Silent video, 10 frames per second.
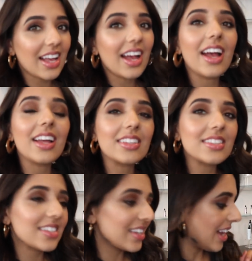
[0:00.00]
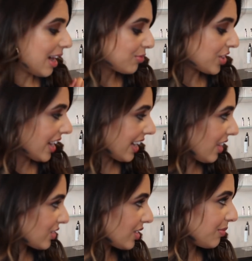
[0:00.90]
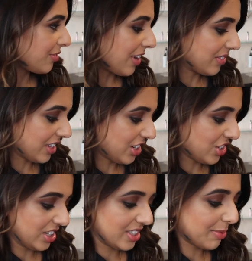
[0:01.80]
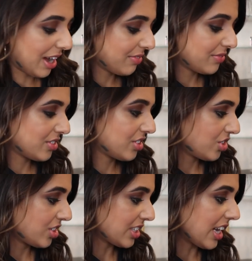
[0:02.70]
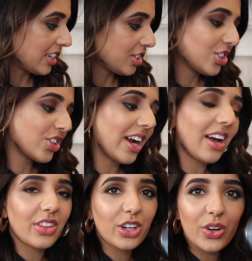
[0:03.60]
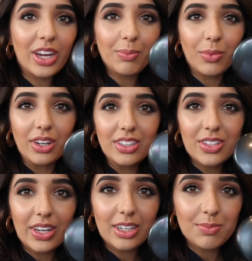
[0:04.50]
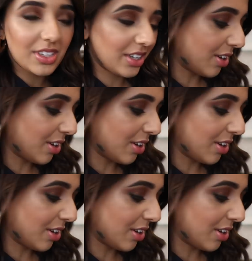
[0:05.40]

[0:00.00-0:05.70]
and I'm trying out some foundations, but I decided to try out the cream one, so it comes in a